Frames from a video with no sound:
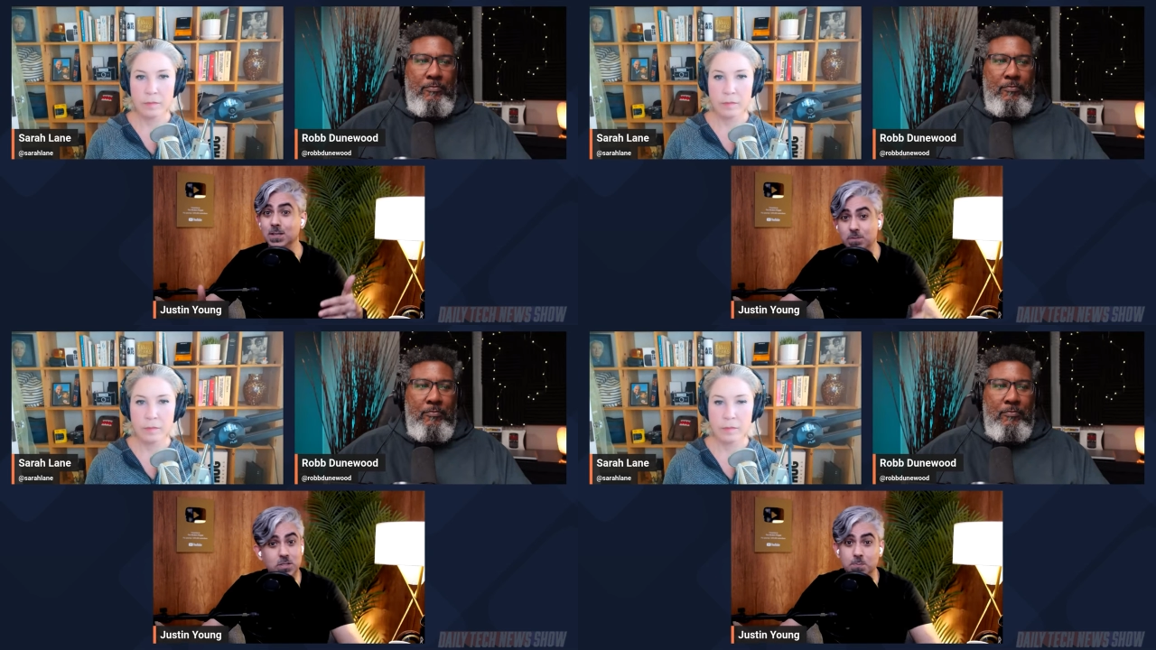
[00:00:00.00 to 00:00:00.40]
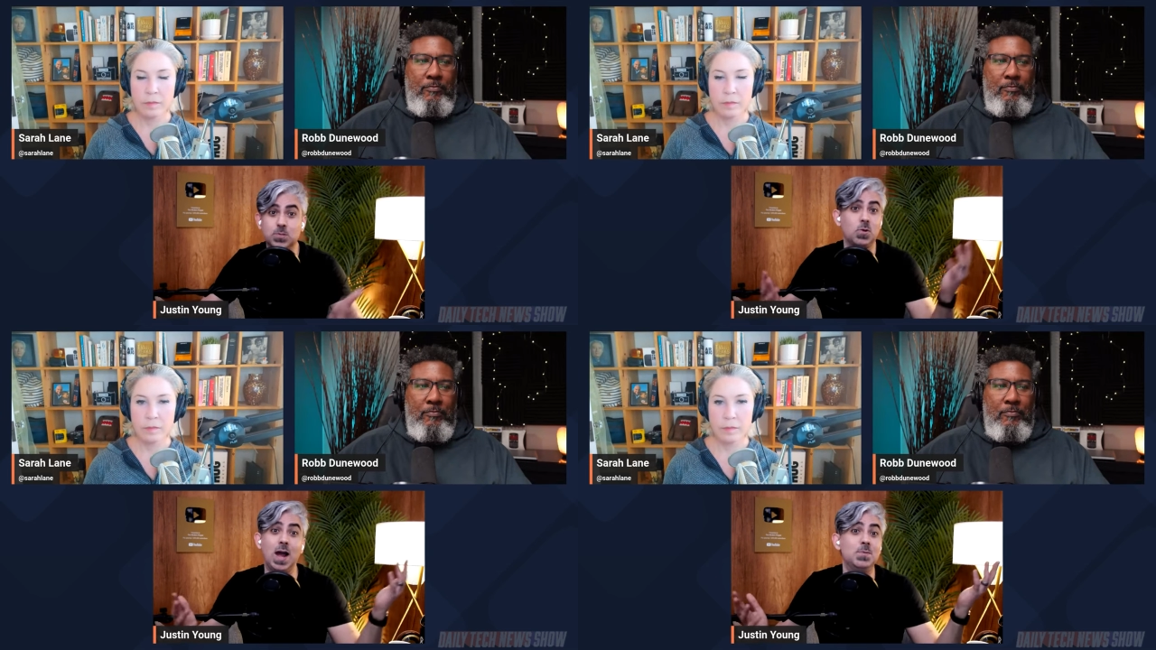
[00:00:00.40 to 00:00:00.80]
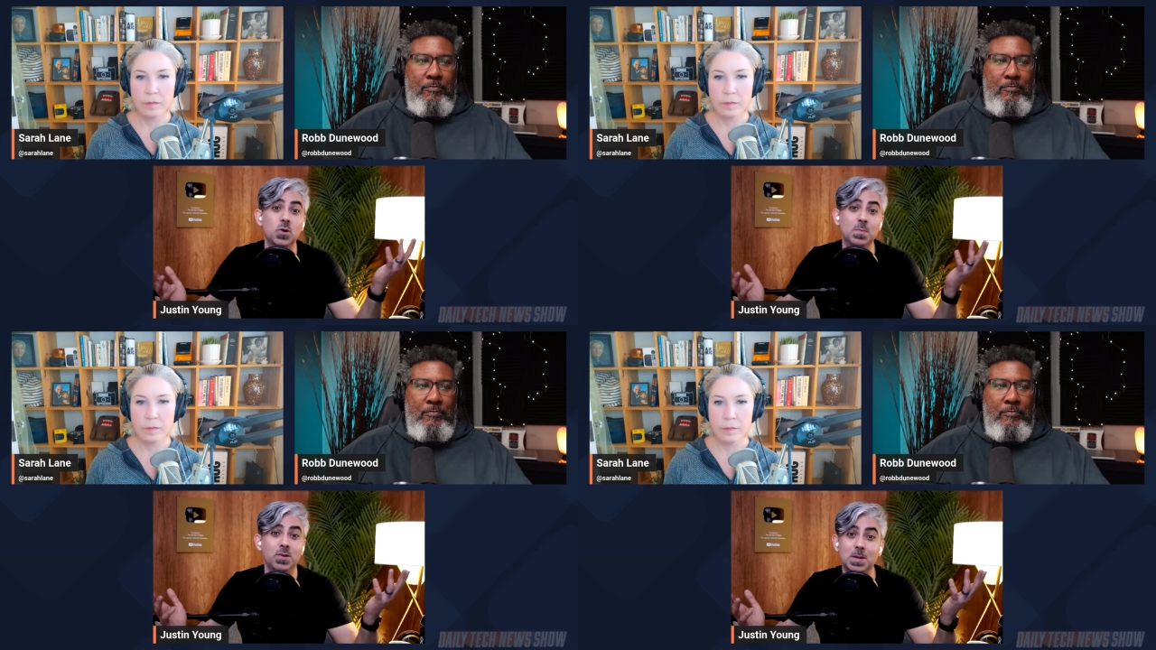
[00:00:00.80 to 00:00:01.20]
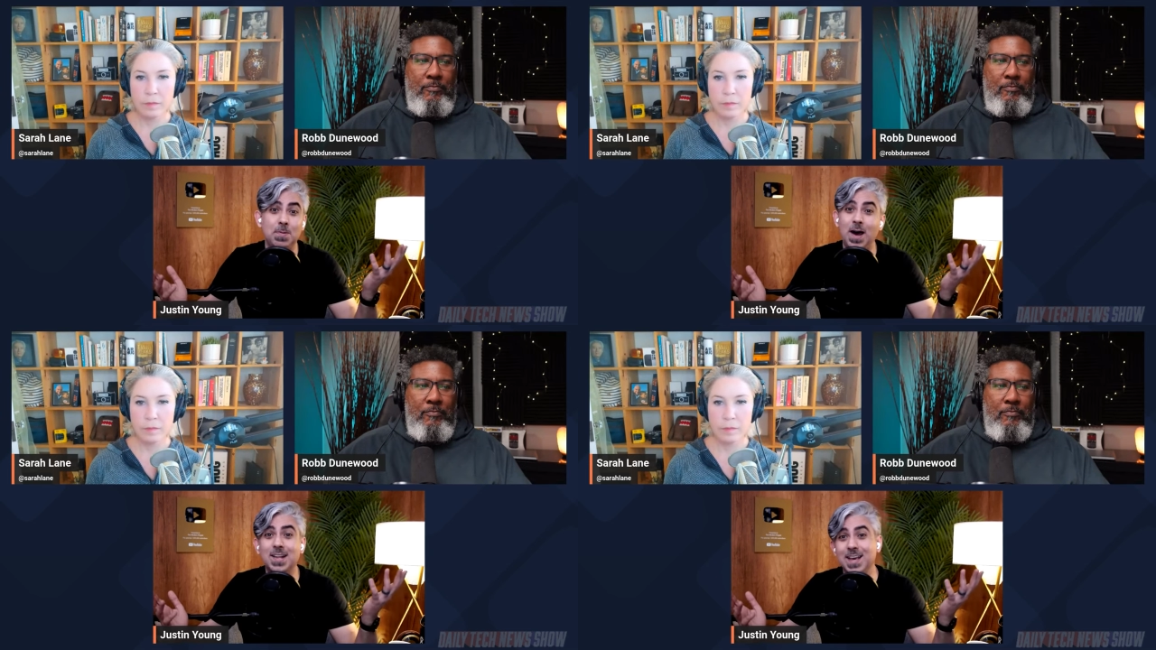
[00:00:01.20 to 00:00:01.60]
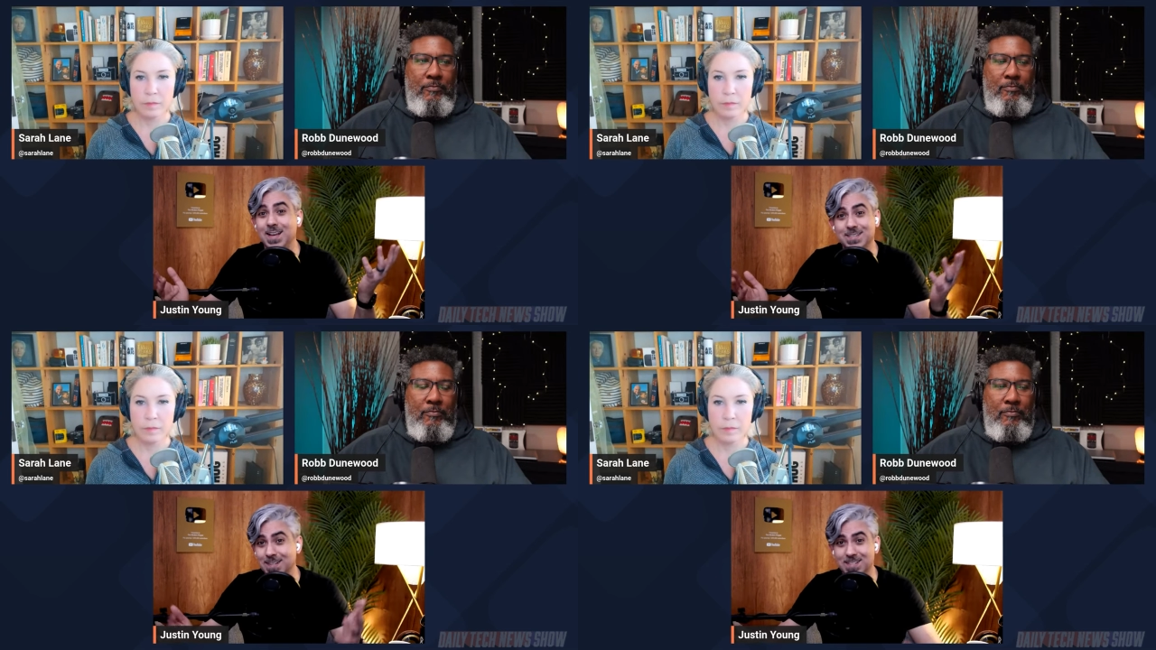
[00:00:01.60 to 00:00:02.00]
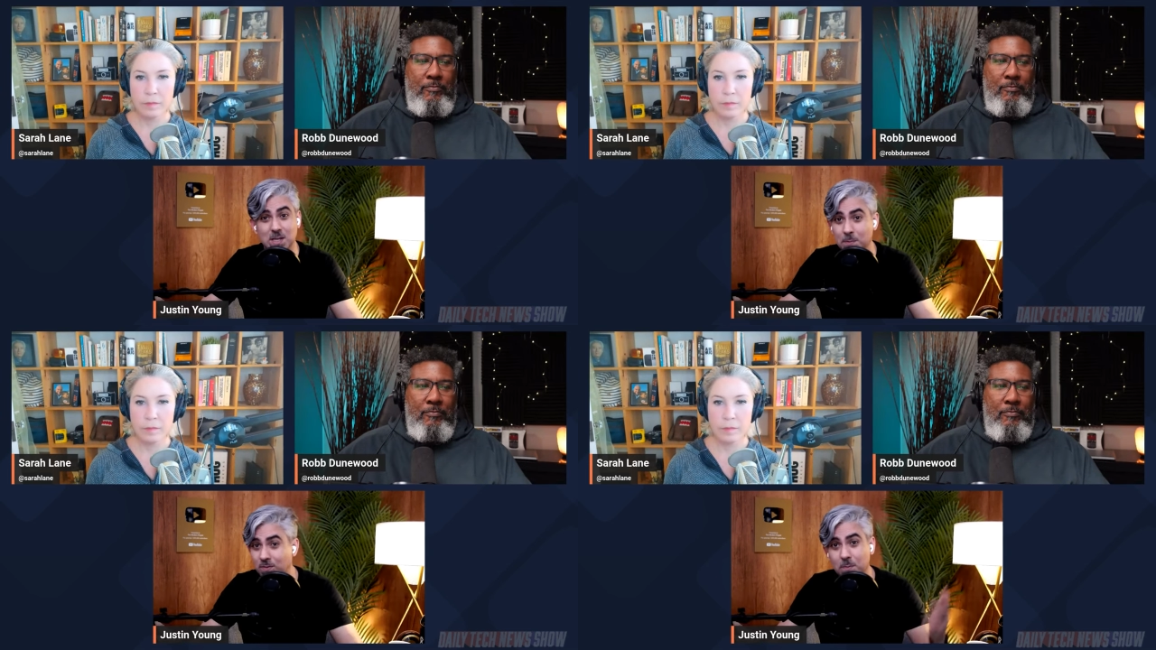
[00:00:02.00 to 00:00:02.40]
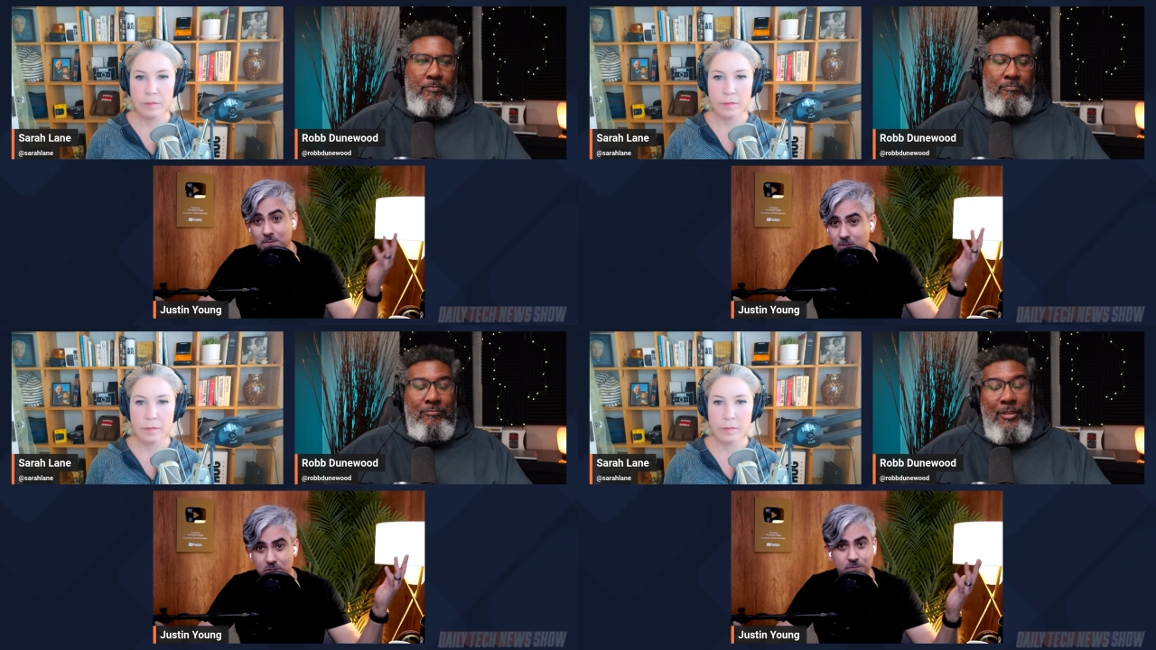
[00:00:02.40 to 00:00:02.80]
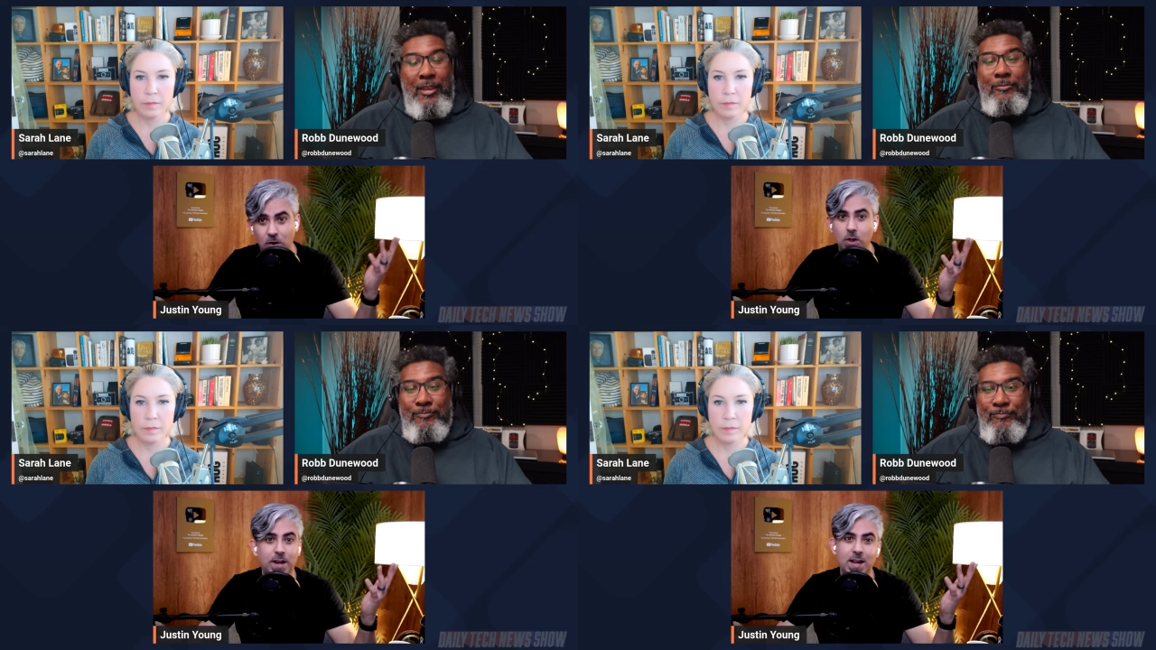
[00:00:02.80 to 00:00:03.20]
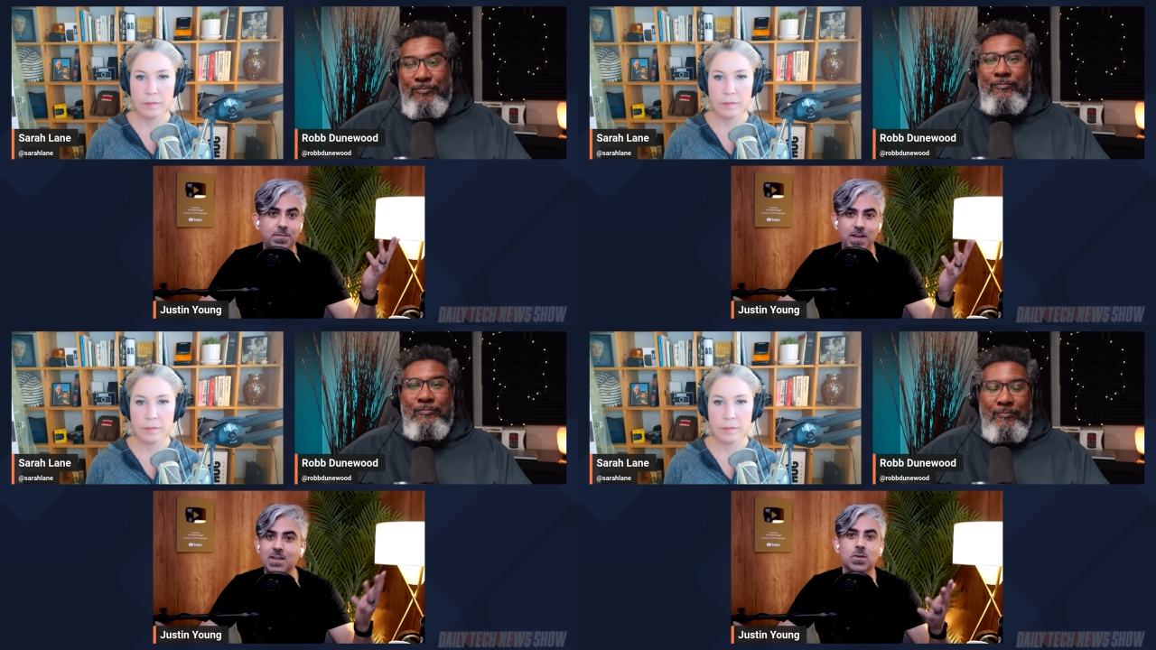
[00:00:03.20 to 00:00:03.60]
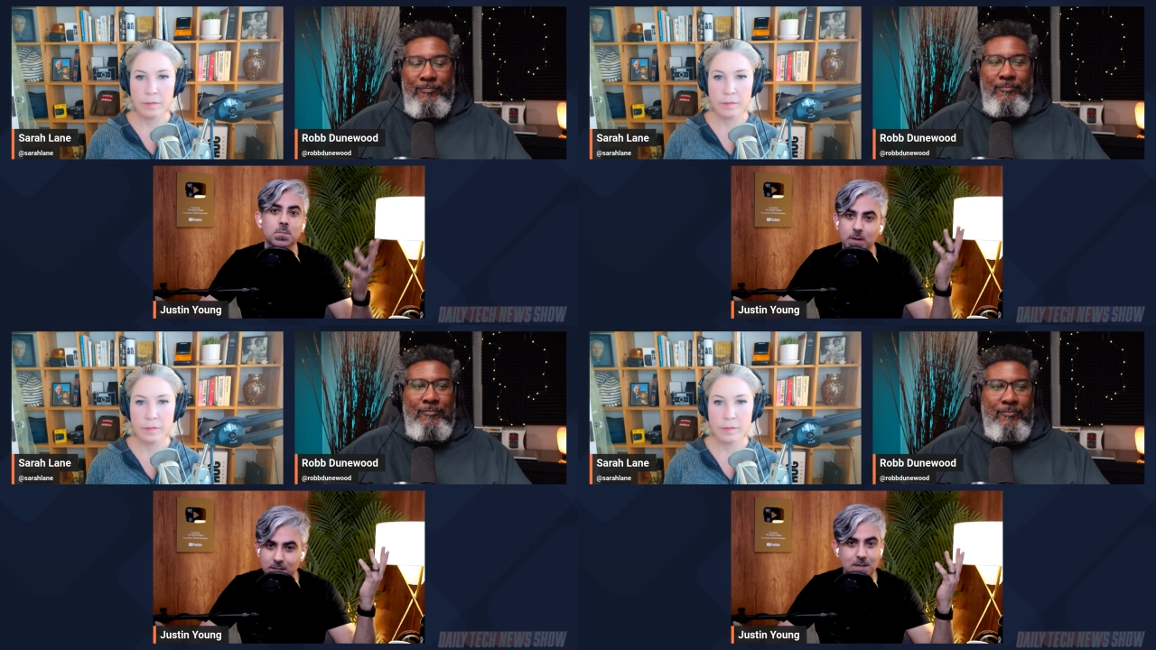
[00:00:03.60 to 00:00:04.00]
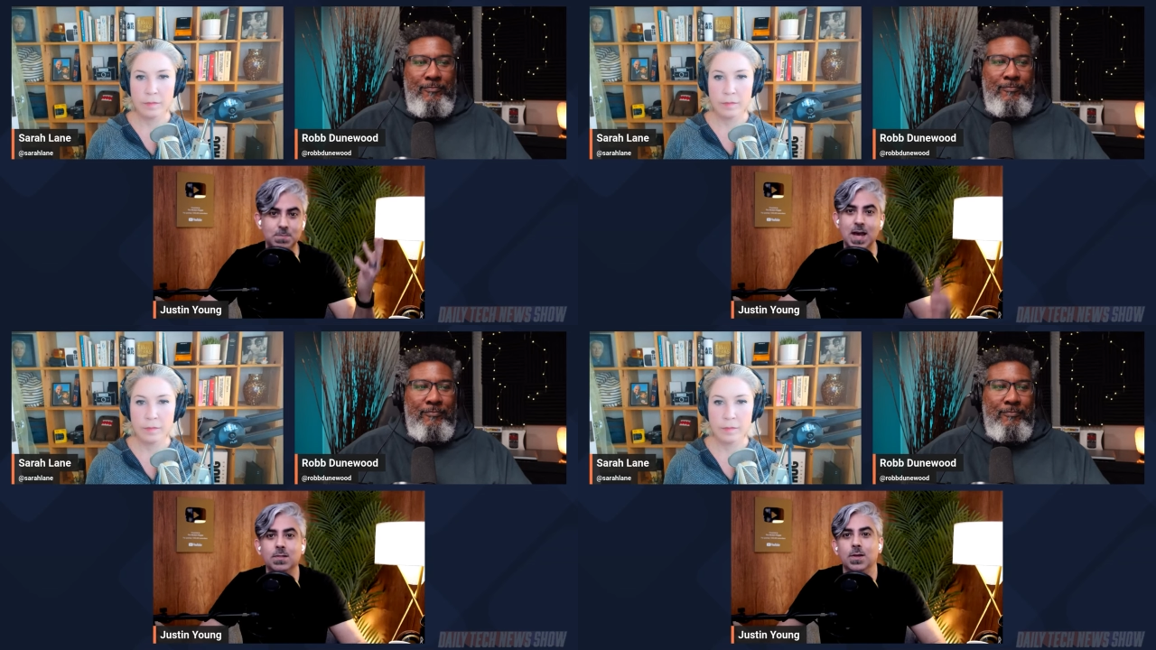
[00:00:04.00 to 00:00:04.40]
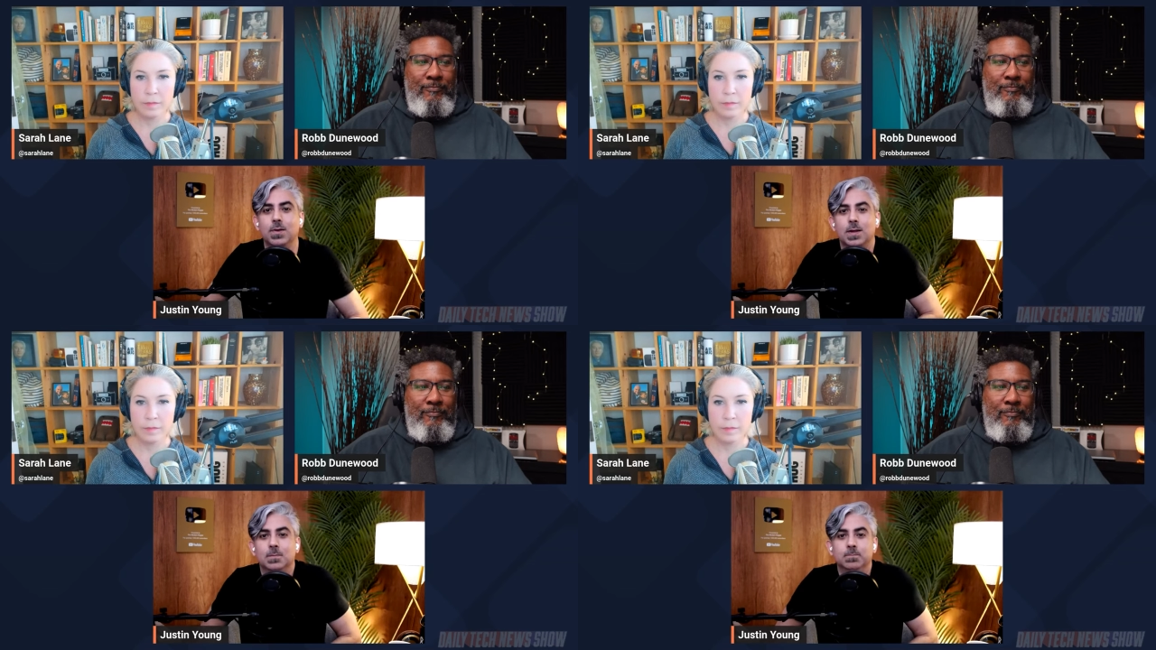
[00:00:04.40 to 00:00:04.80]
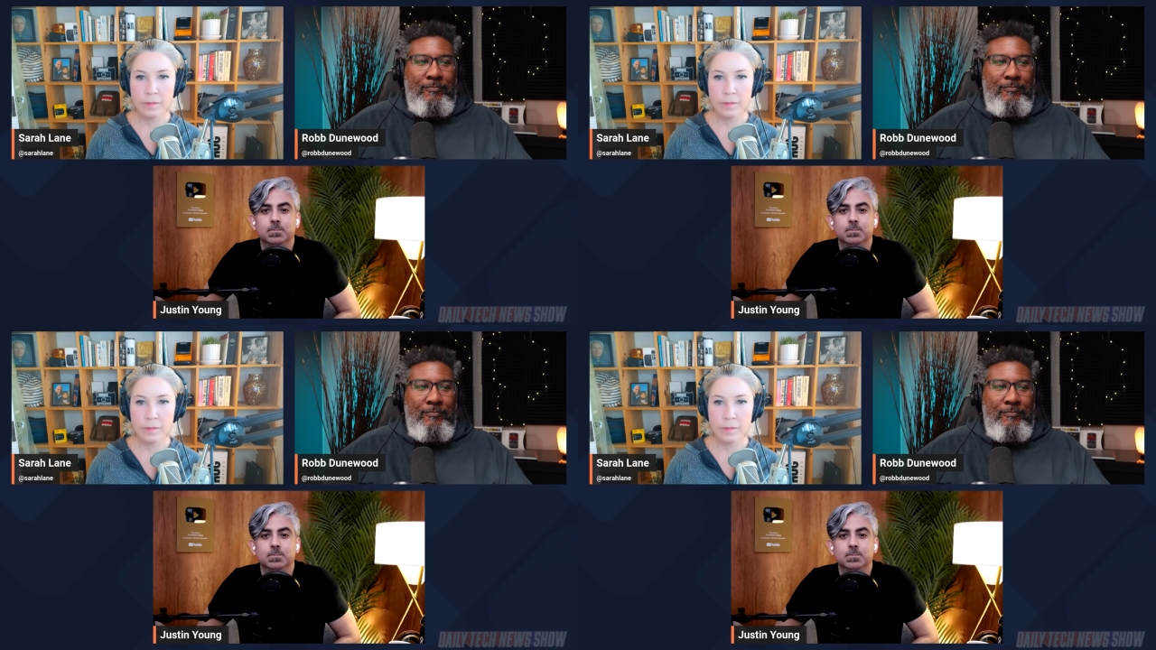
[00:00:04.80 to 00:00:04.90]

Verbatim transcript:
Speaker 1: You've just subscribed to a million podcasts, and some of them have just fallen out of favor, but keep downloading.